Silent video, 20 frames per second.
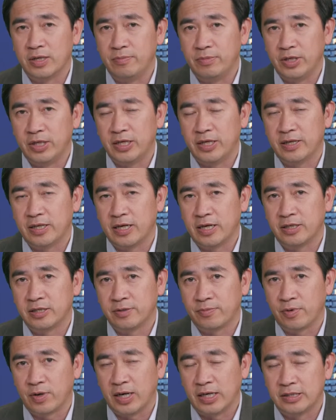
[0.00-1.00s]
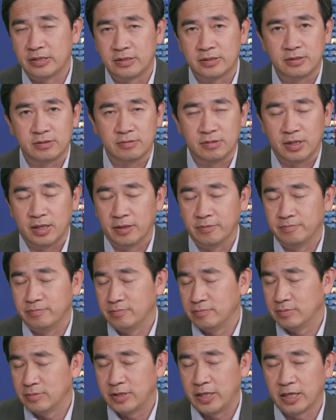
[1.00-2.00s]
medium enterprise
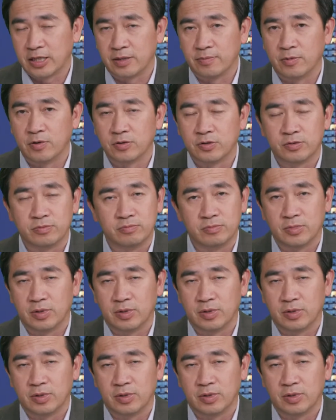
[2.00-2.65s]
take the most